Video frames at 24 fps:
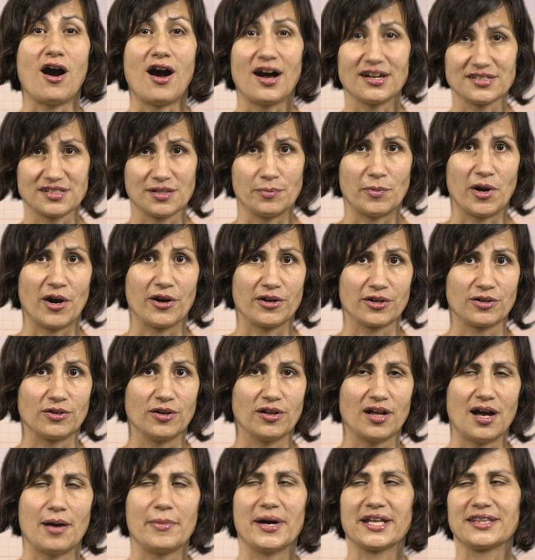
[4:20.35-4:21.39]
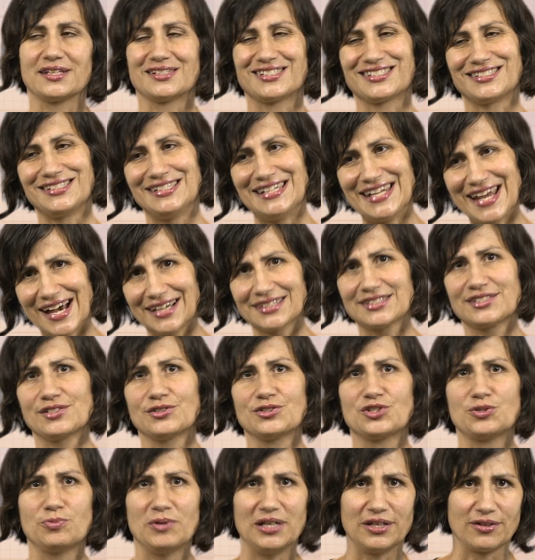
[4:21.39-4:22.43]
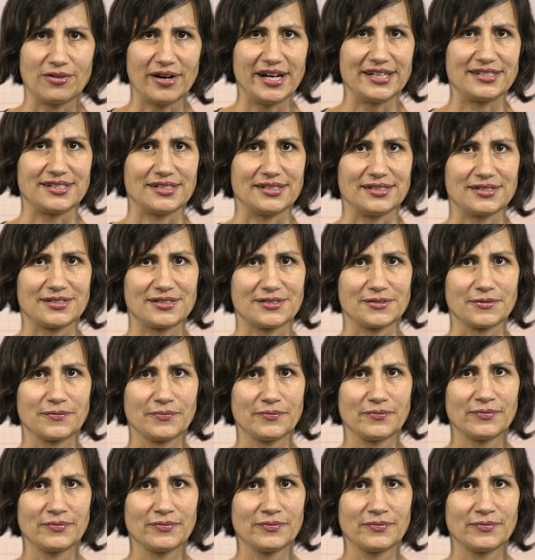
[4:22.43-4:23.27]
awesome article about this not so sweet crisis.